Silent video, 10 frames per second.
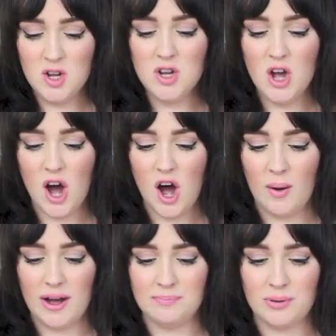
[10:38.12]

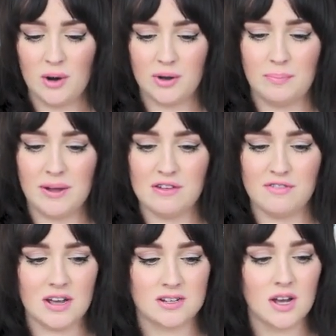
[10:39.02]
No, I broke a bit of
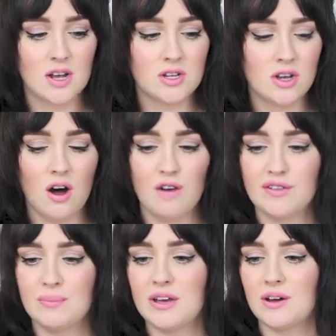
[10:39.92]
it. No,
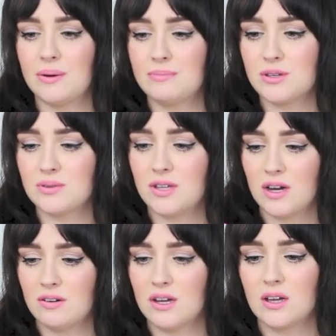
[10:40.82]
flamingo, I'm so
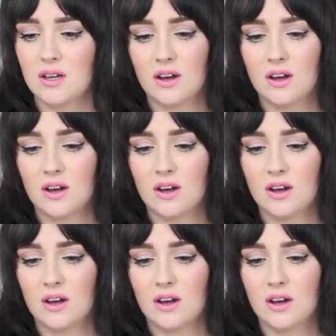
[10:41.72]
sorry.